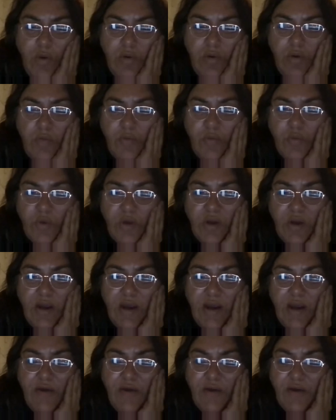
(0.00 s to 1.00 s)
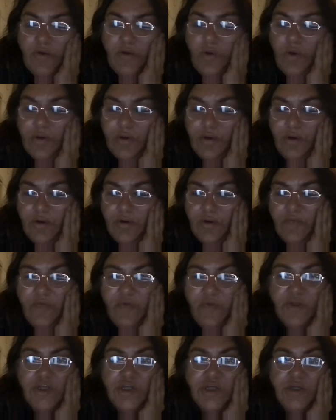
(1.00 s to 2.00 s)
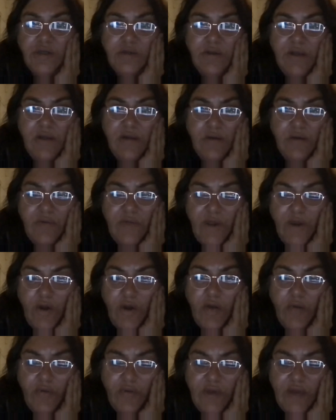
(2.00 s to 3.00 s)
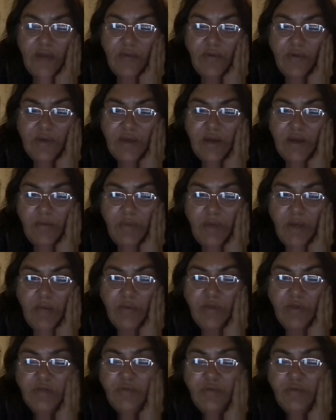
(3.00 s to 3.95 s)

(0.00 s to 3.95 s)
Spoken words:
I'm glad I got to finish it and that I was able to get it published,